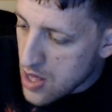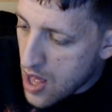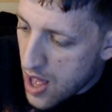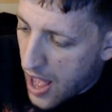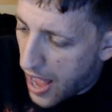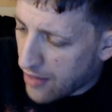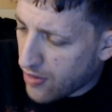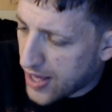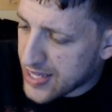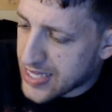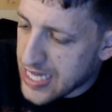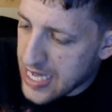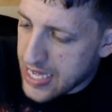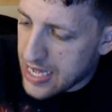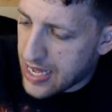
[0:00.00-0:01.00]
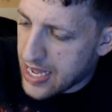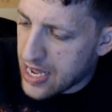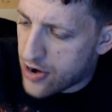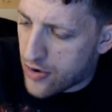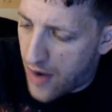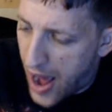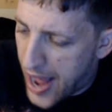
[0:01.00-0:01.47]
I like the
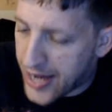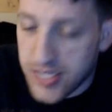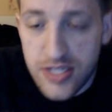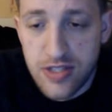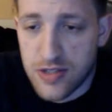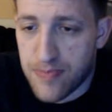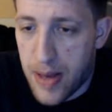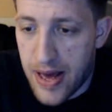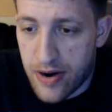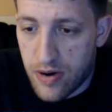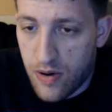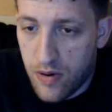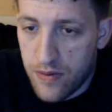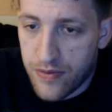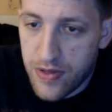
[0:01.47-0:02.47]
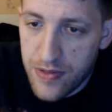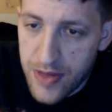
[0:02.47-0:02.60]
interactions better than the